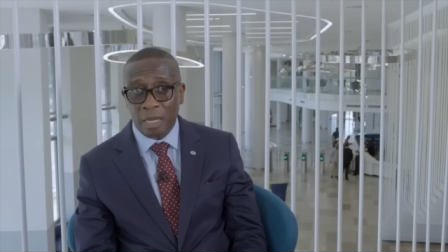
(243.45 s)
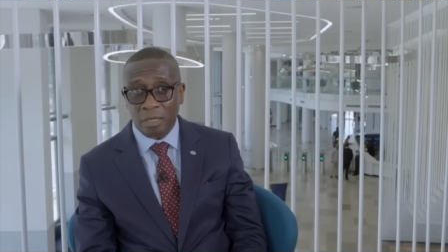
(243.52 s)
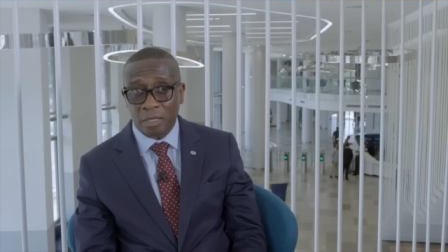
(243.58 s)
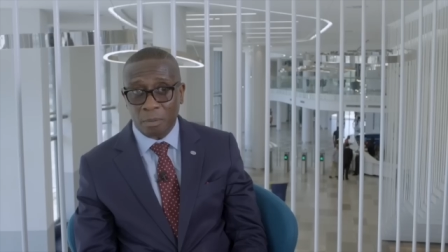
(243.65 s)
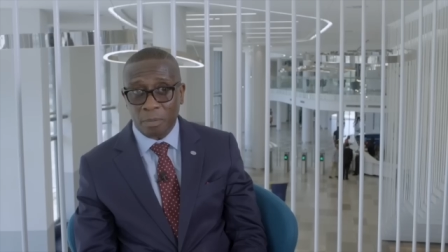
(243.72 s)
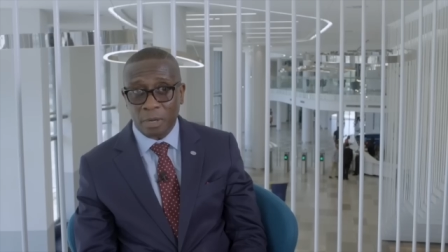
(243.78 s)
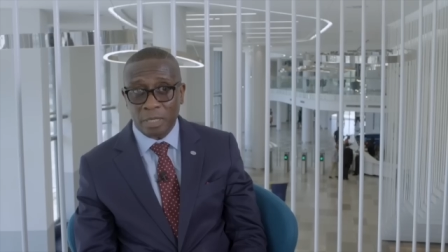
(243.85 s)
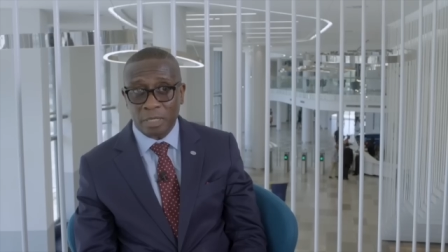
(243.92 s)

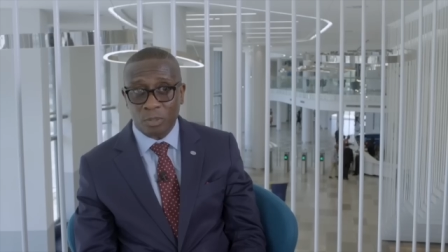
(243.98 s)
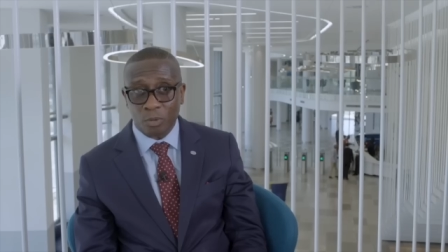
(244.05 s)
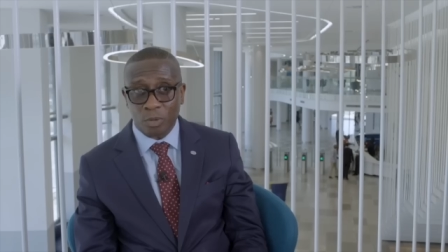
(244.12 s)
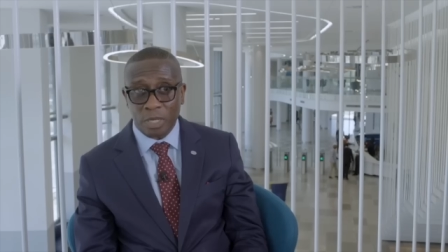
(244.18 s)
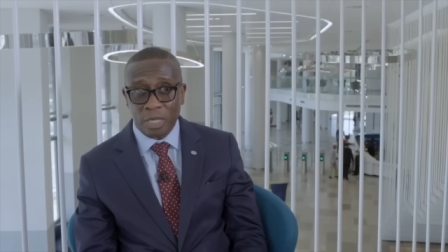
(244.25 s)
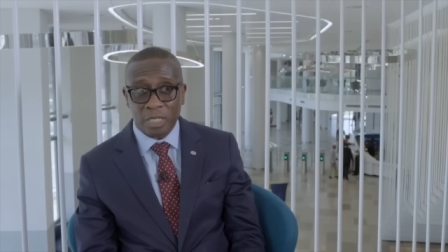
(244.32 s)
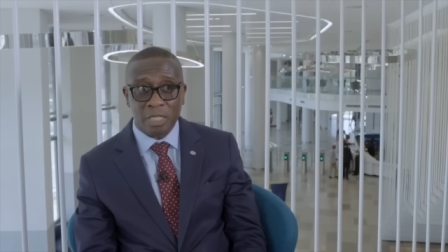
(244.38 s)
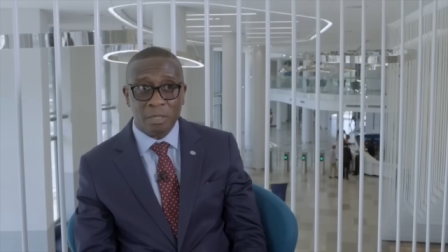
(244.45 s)
counterpart, so
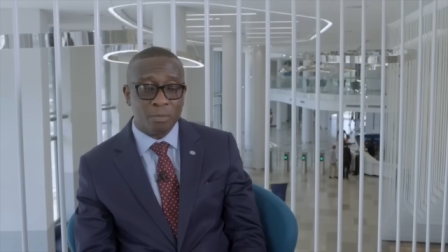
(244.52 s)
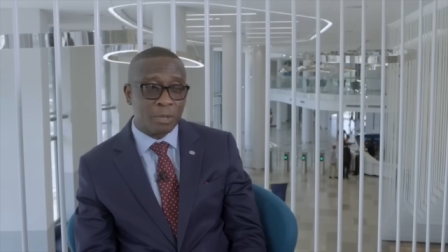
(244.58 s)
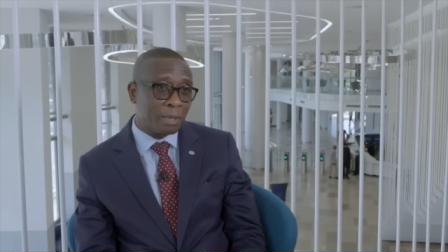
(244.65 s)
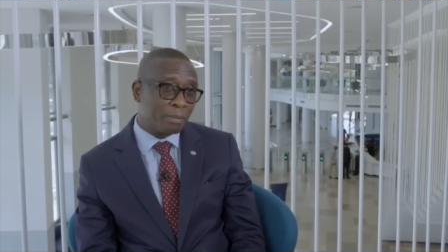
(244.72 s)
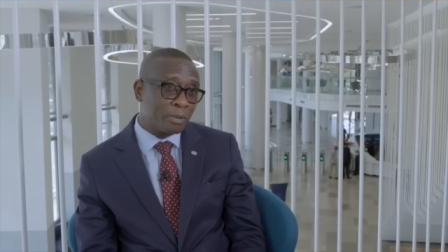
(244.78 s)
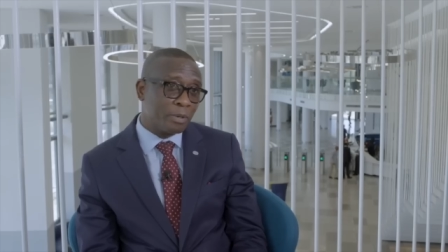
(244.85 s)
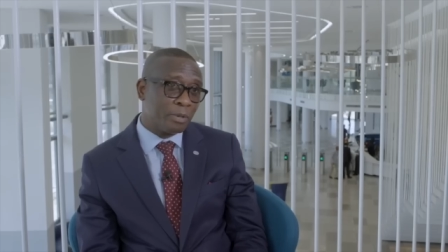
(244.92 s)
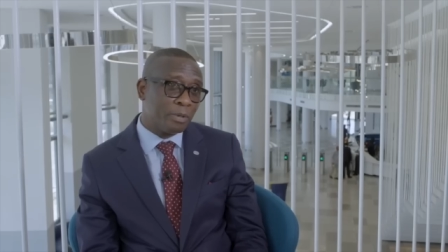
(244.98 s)
they teamed
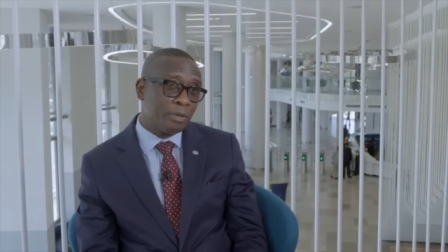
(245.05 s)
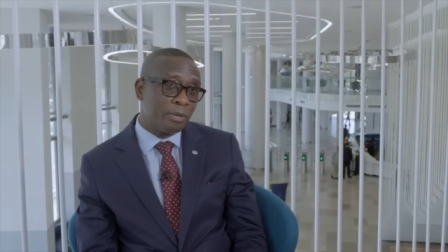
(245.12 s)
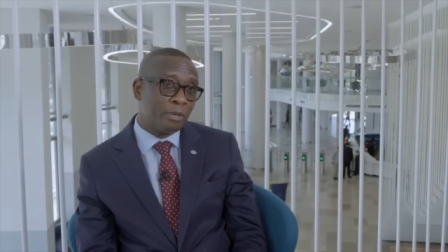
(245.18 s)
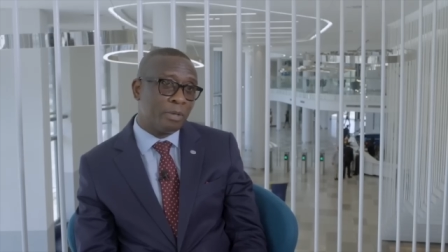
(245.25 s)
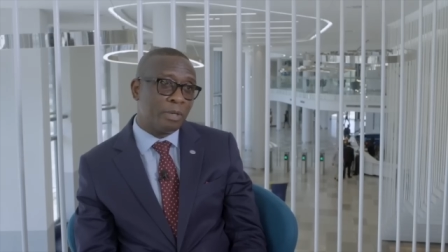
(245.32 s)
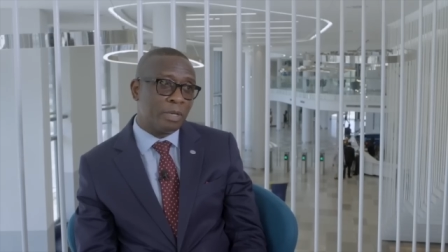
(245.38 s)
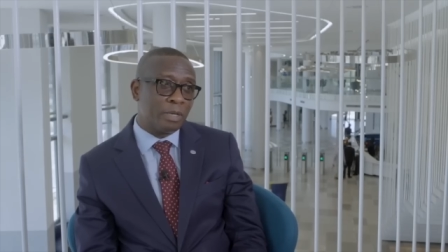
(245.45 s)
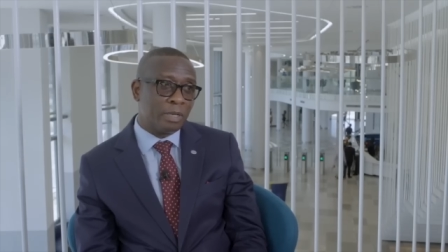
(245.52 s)
up
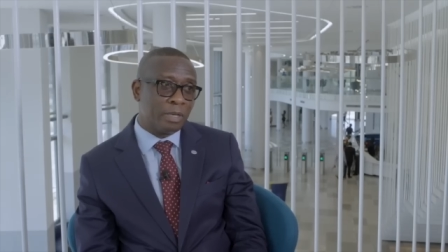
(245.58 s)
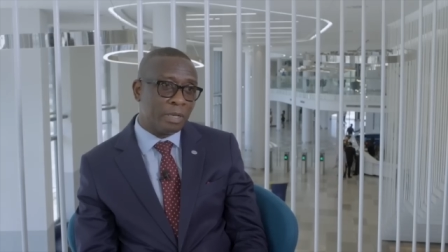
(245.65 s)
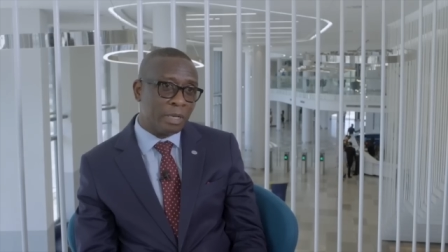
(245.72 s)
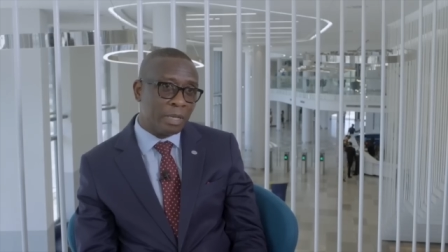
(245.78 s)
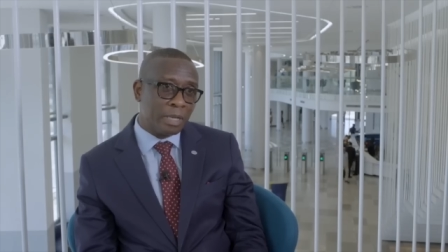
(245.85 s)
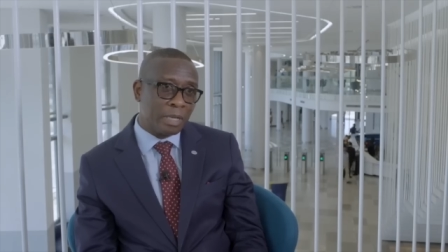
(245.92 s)
and then